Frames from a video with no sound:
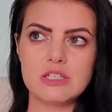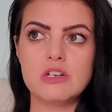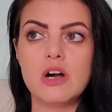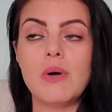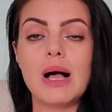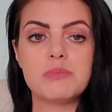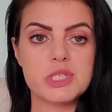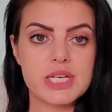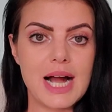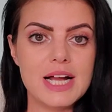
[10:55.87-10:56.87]
you know,
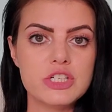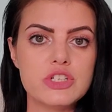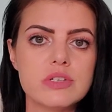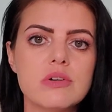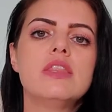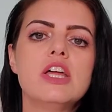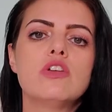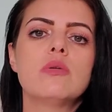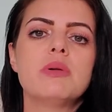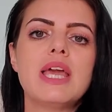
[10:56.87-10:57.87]
helps guide you, then
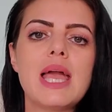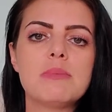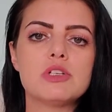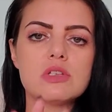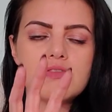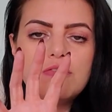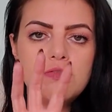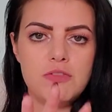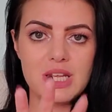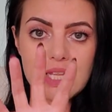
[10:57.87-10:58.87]
you'll be able to
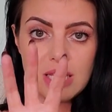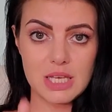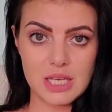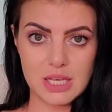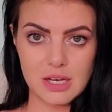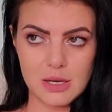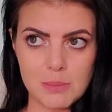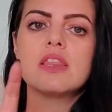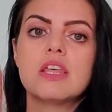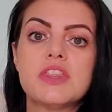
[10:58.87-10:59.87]
fit in
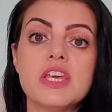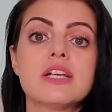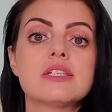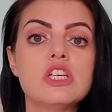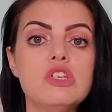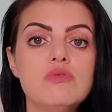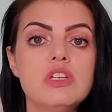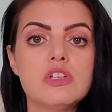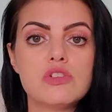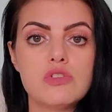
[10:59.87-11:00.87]
the things that you
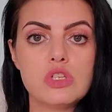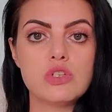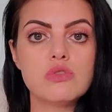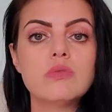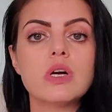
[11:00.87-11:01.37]
need to do